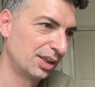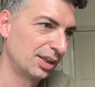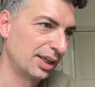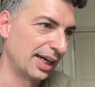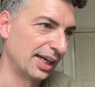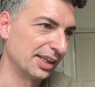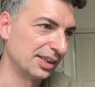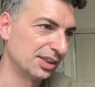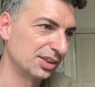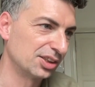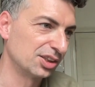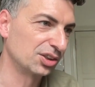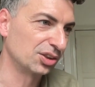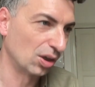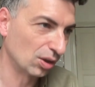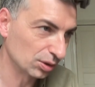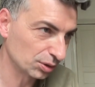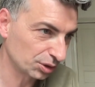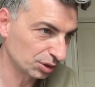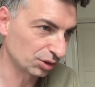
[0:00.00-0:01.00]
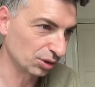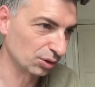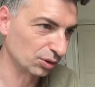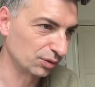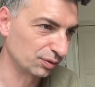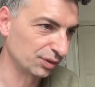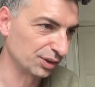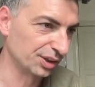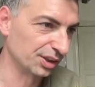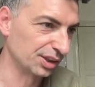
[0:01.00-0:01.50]
And this is also
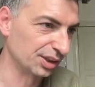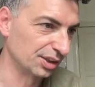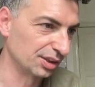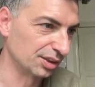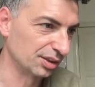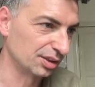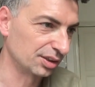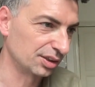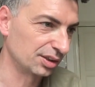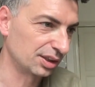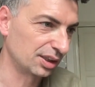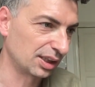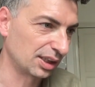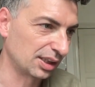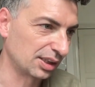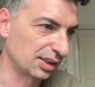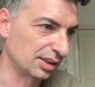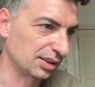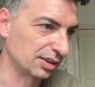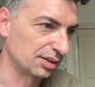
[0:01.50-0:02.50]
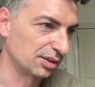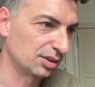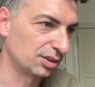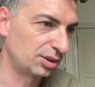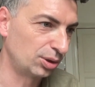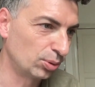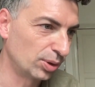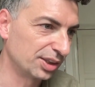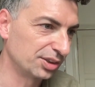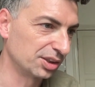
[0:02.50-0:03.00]
for the uh,
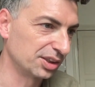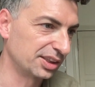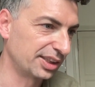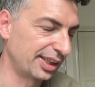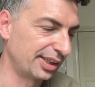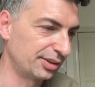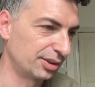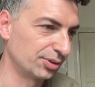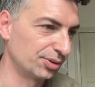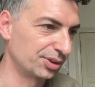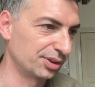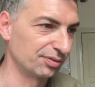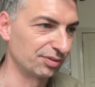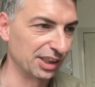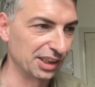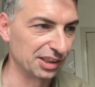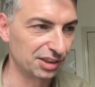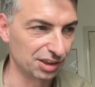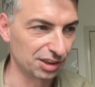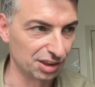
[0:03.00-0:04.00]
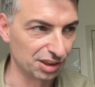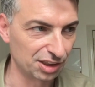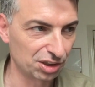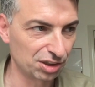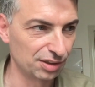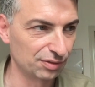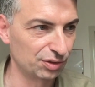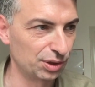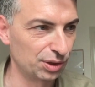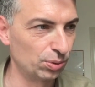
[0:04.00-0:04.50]
two hundred Tezos event, an
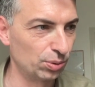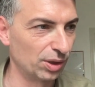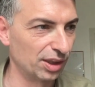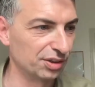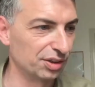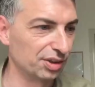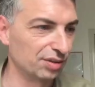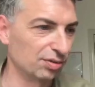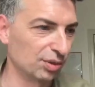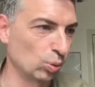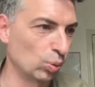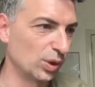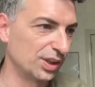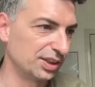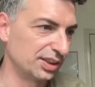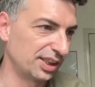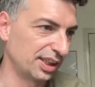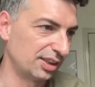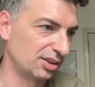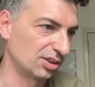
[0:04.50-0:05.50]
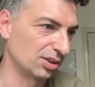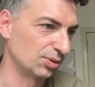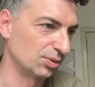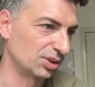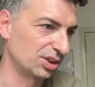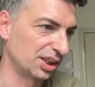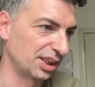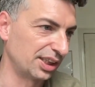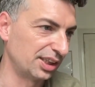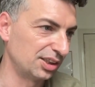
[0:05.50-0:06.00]
edition of two hundred for one
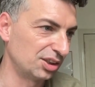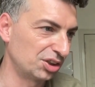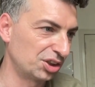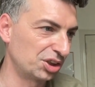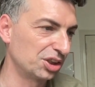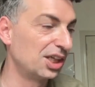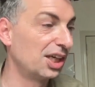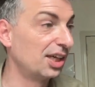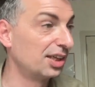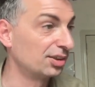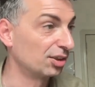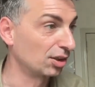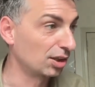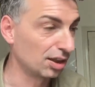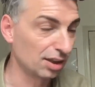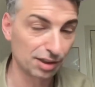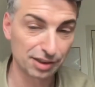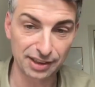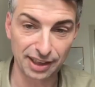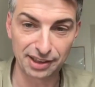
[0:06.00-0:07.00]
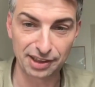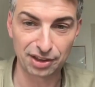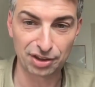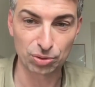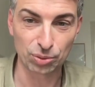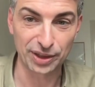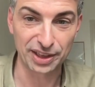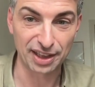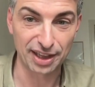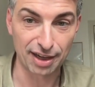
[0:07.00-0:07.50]
Tezos each. There are one hundred
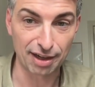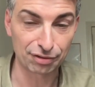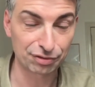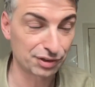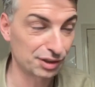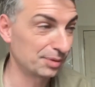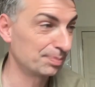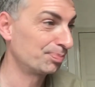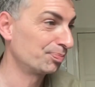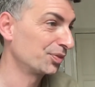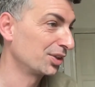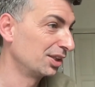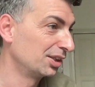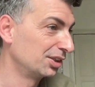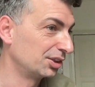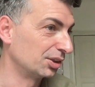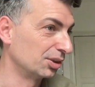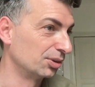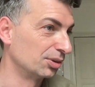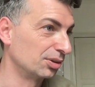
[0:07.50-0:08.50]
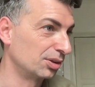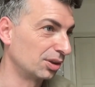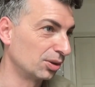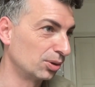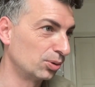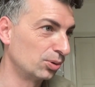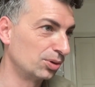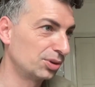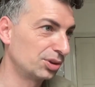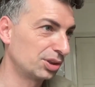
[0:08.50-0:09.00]
ninety-three left. So
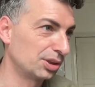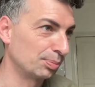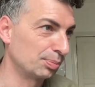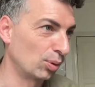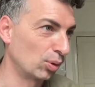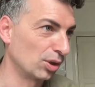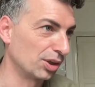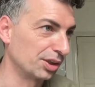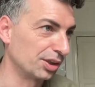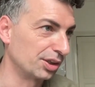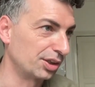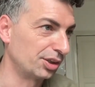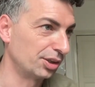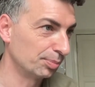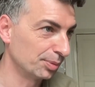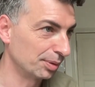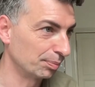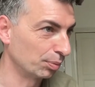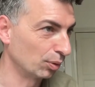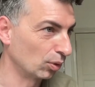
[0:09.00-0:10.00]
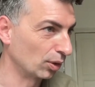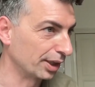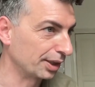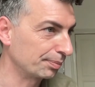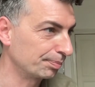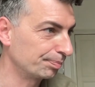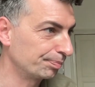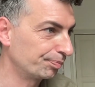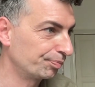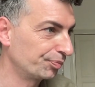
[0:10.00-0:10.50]
go support Human
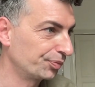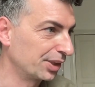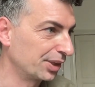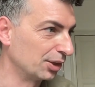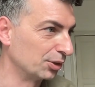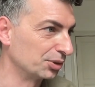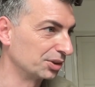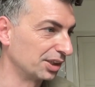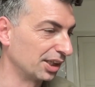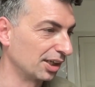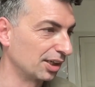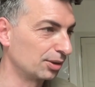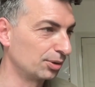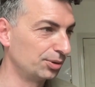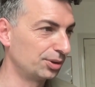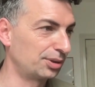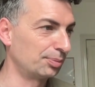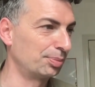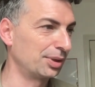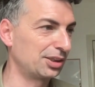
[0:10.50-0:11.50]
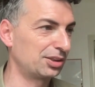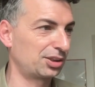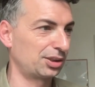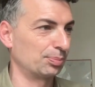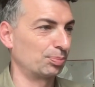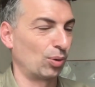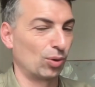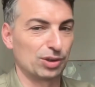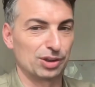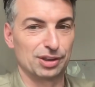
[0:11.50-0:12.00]
Boy out there, who's a big
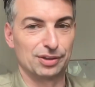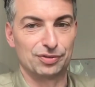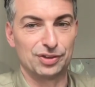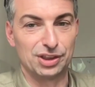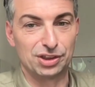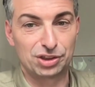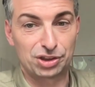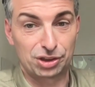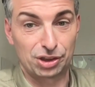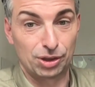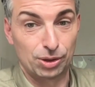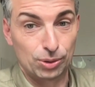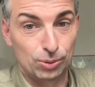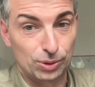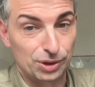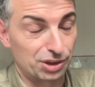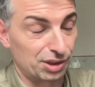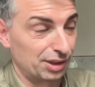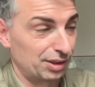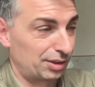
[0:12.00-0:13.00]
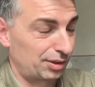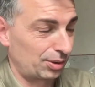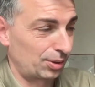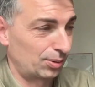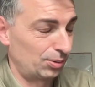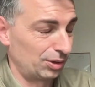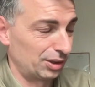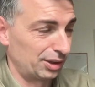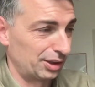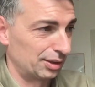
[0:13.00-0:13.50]
supporter of this show, which I
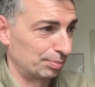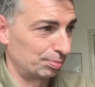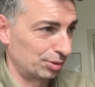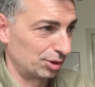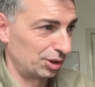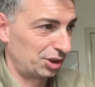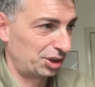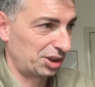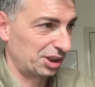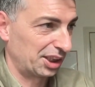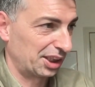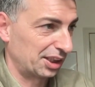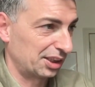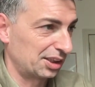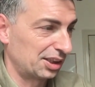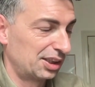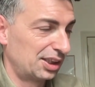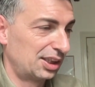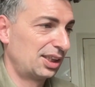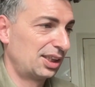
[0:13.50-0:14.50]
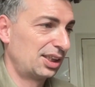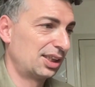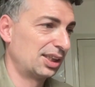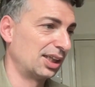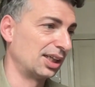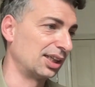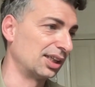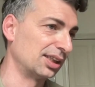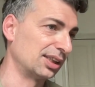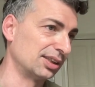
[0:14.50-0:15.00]
totally appreciate.
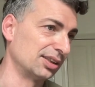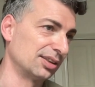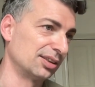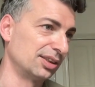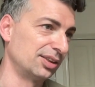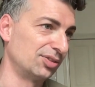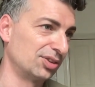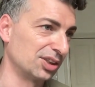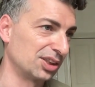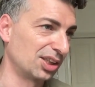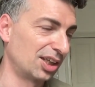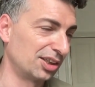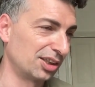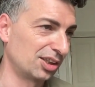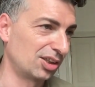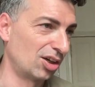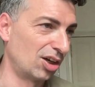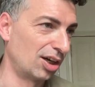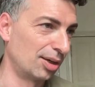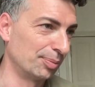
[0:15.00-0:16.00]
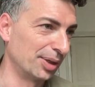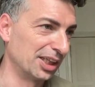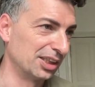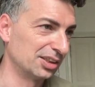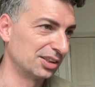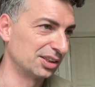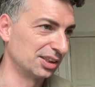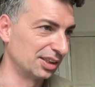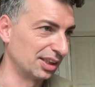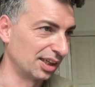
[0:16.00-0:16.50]
Uh, leaves a ton of
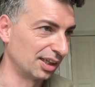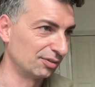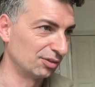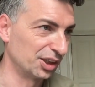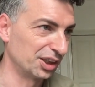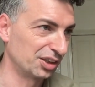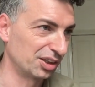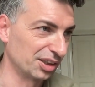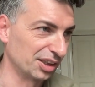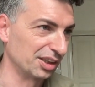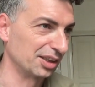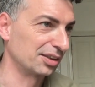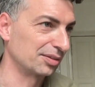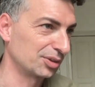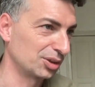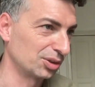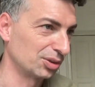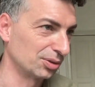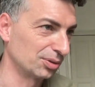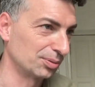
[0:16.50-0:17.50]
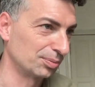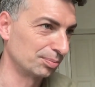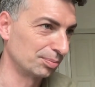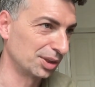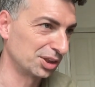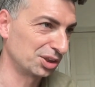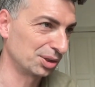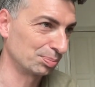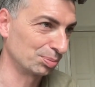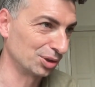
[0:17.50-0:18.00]
comments and everything, so
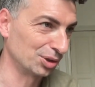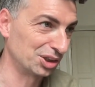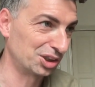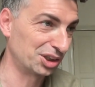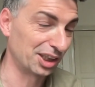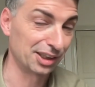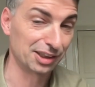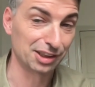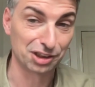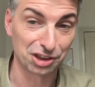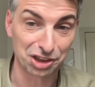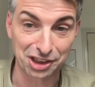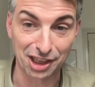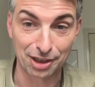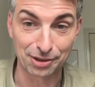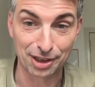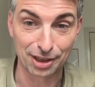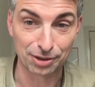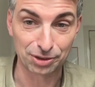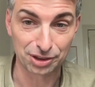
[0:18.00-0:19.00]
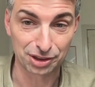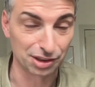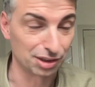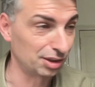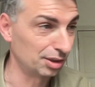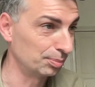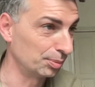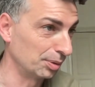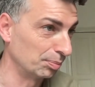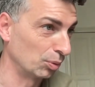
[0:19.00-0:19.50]
much appreciated. Shout out to
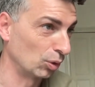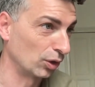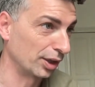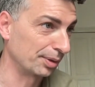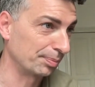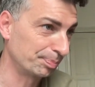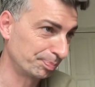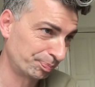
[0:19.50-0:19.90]
Human Boy.